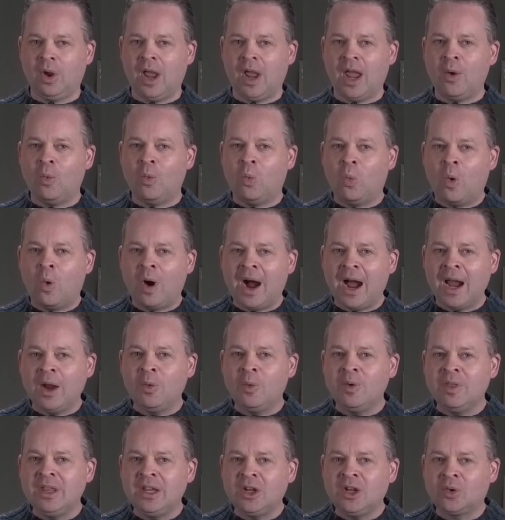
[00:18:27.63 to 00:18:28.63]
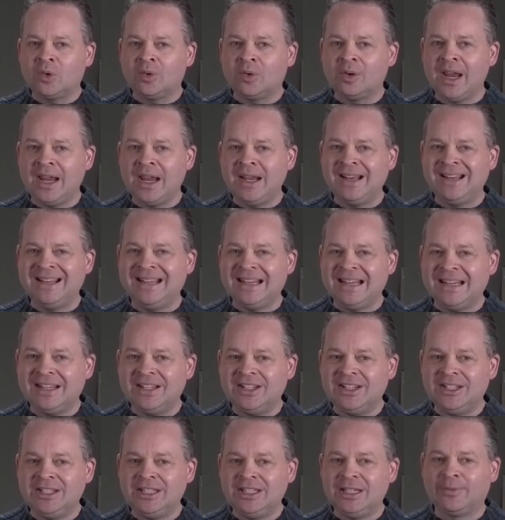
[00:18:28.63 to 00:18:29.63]
And why were they created
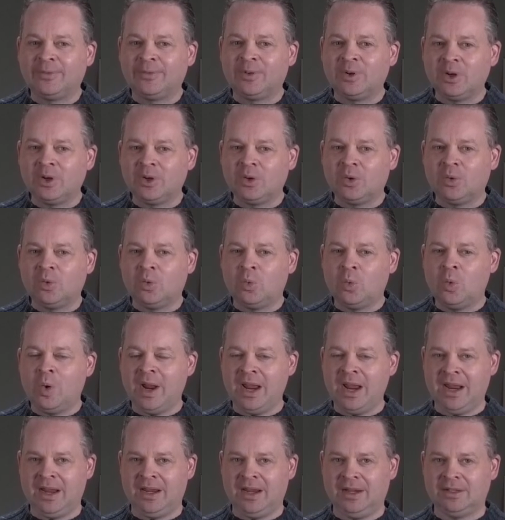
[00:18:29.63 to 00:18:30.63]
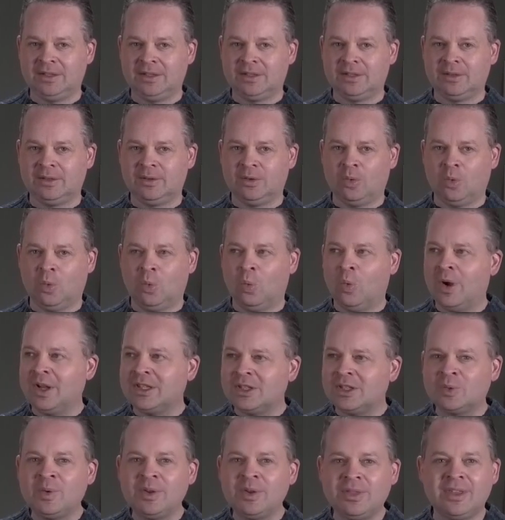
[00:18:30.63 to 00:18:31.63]
in different ways?
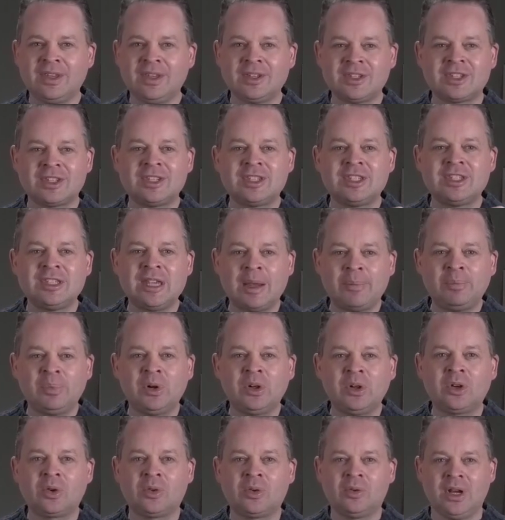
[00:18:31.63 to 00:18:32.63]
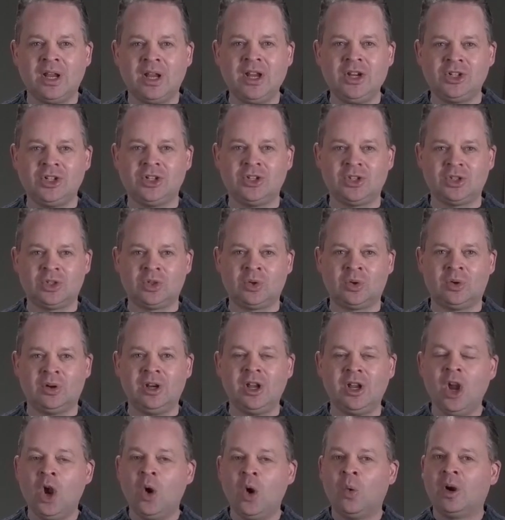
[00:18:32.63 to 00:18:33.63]
What's with this separate creation
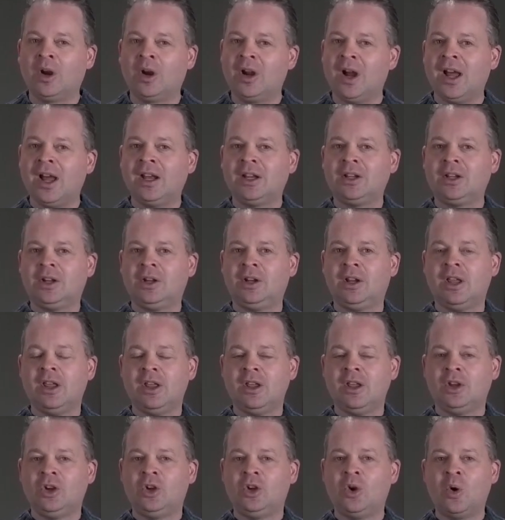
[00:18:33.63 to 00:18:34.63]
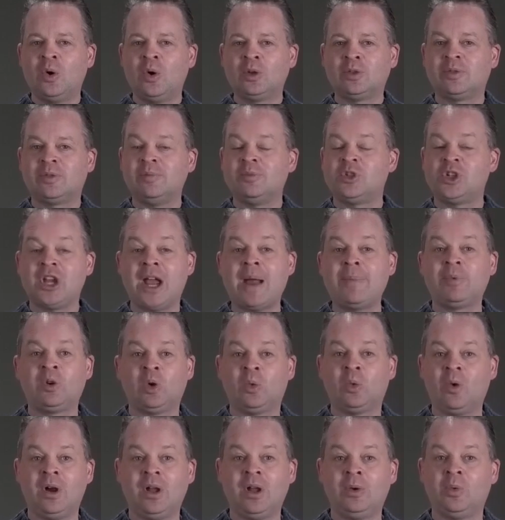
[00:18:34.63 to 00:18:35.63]
story where God goes from
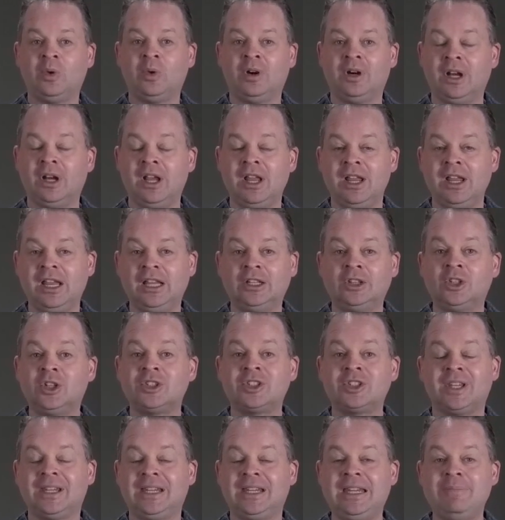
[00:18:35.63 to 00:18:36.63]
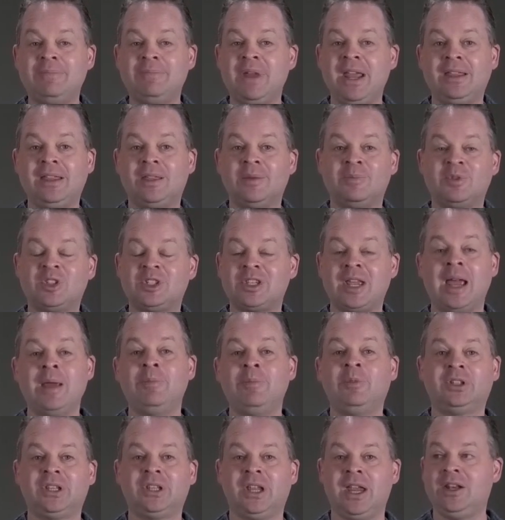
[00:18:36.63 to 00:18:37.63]
chapter one, where it looks like he made them
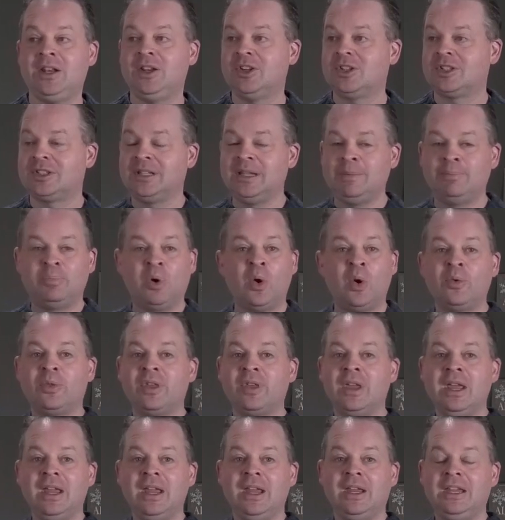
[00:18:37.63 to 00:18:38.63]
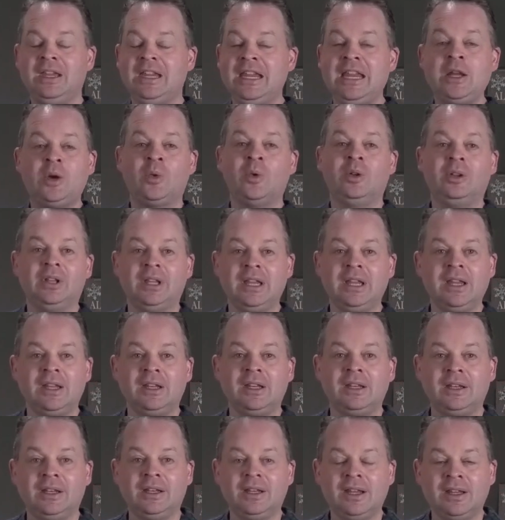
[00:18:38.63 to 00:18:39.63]
simultaneously, both equal
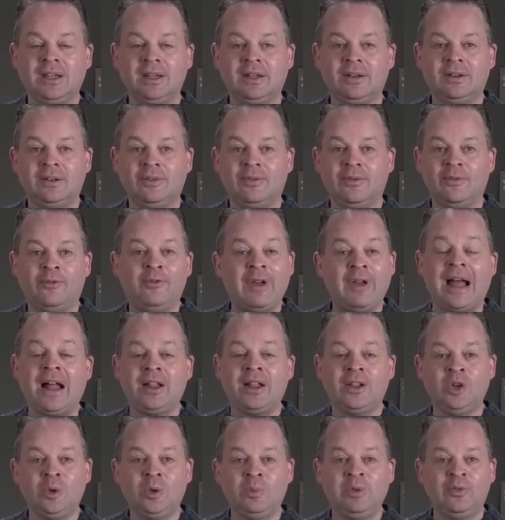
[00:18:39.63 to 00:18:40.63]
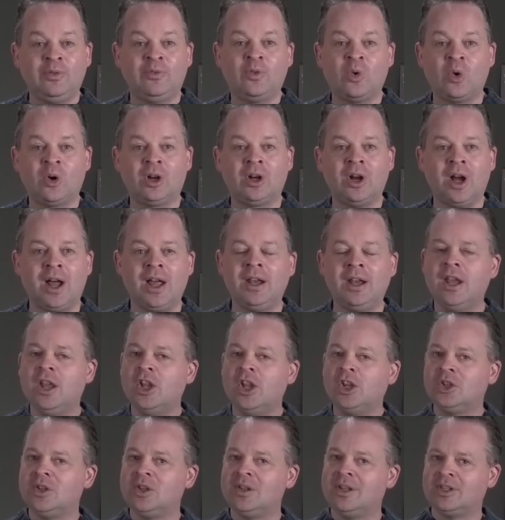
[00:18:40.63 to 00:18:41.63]
in value before God,
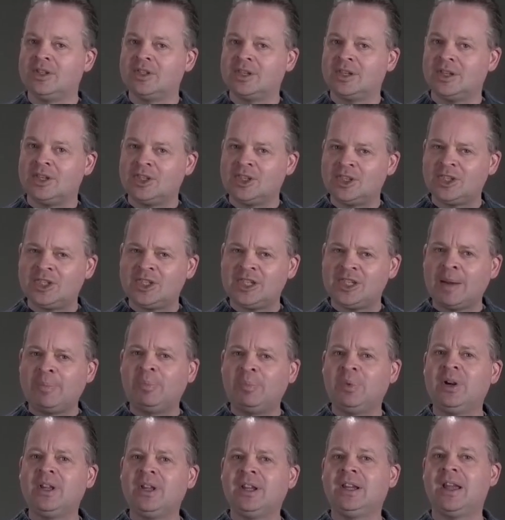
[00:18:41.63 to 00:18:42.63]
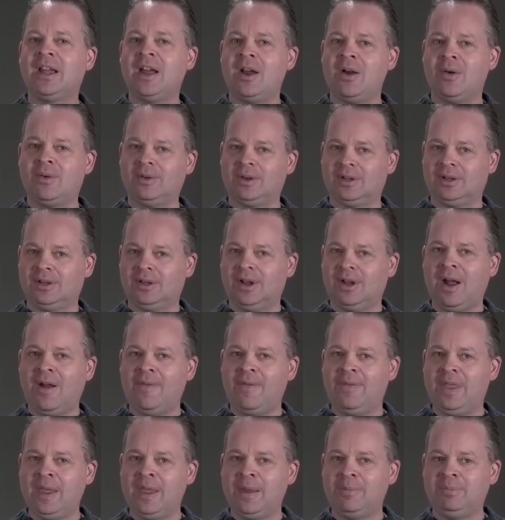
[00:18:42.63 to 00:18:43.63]
to this separate account
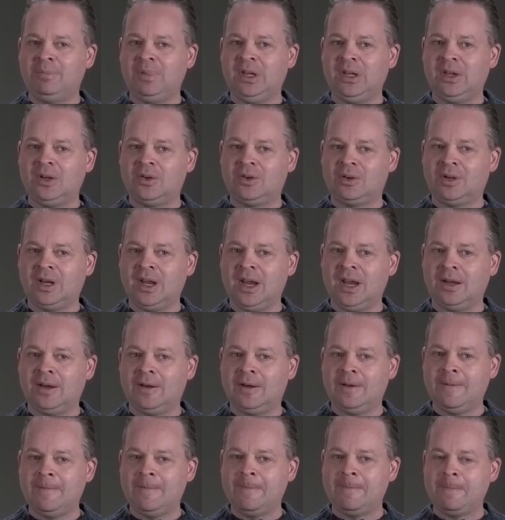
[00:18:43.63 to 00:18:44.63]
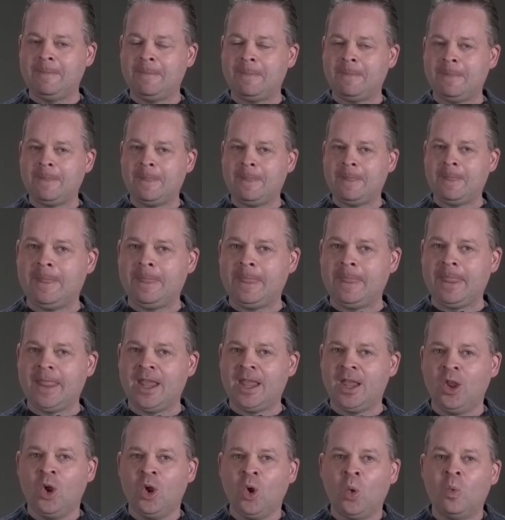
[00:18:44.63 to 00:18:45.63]
of them being created?
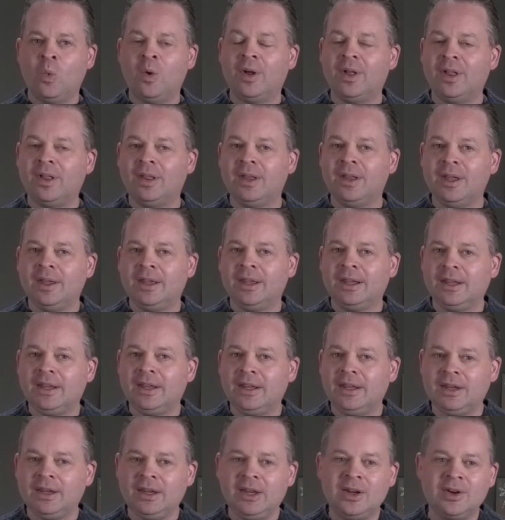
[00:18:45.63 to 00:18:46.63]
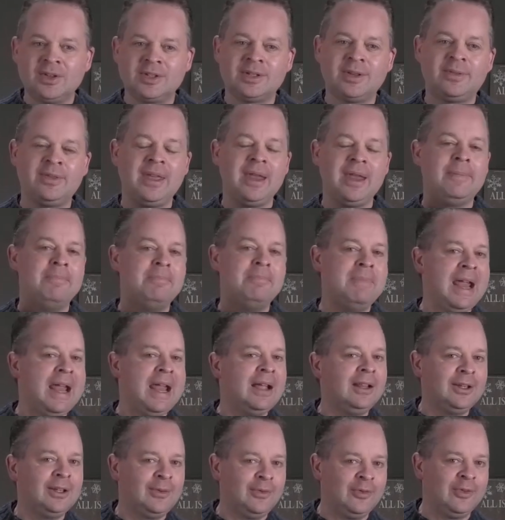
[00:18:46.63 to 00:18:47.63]
Well, here's the thing.
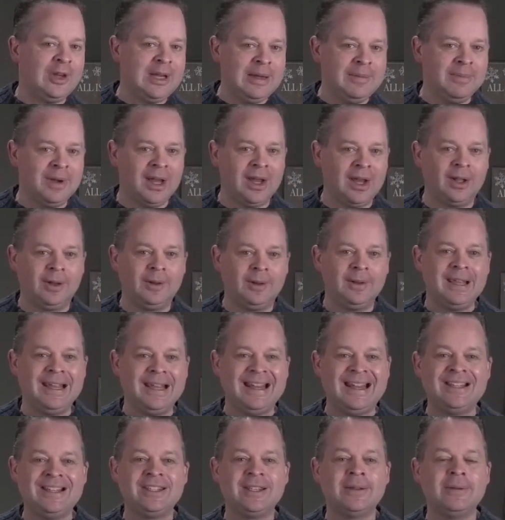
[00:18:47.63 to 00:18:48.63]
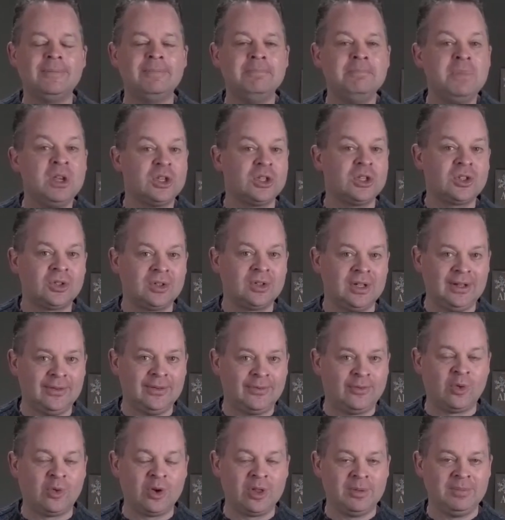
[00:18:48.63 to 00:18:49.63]
Male and female is a mystery
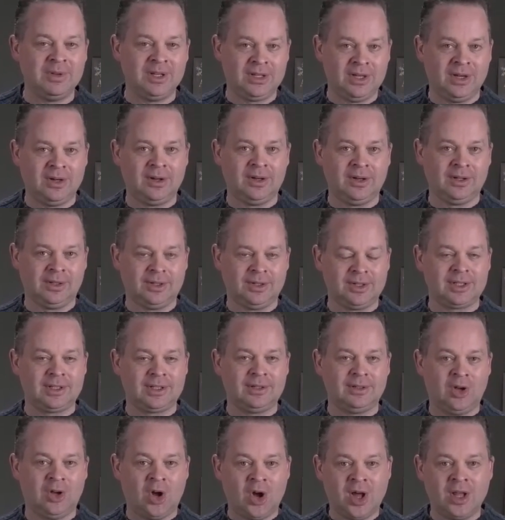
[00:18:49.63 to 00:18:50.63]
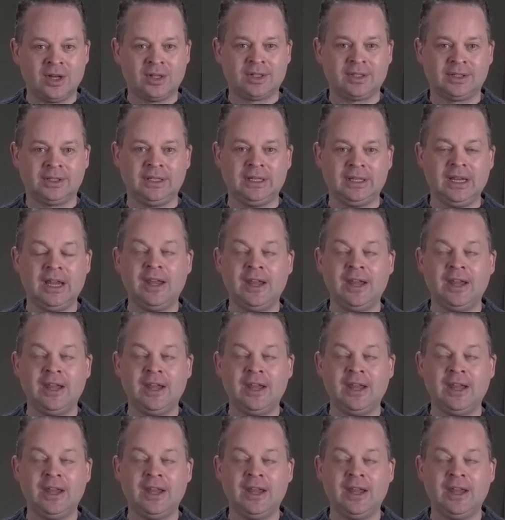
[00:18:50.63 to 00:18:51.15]
for the materialist, honestly.